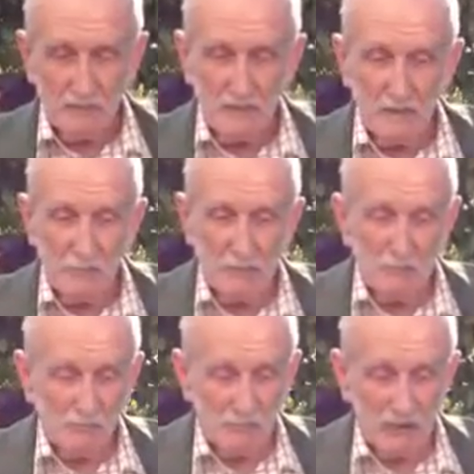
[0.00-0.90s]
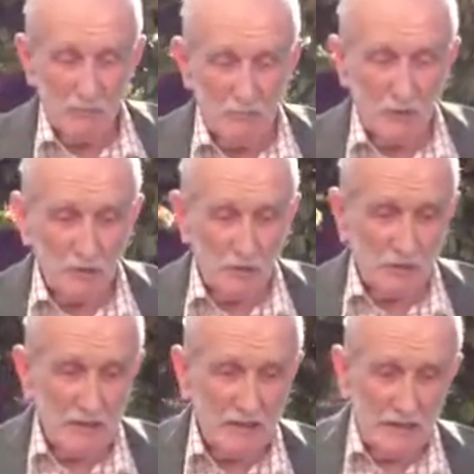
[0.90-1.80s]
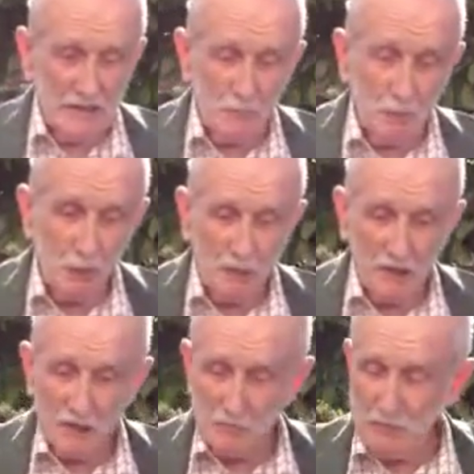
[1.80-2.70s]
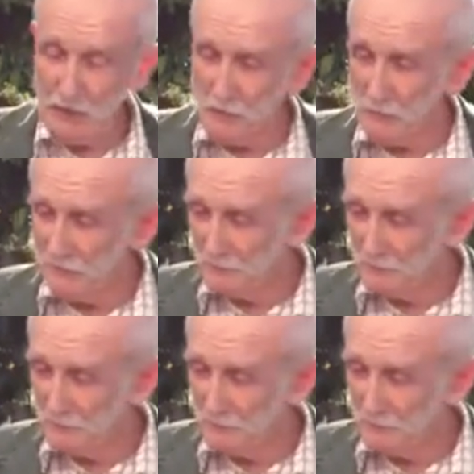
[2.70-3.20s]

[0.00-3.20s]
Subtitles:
Anyway, I'm not going to say any more. I'll spare you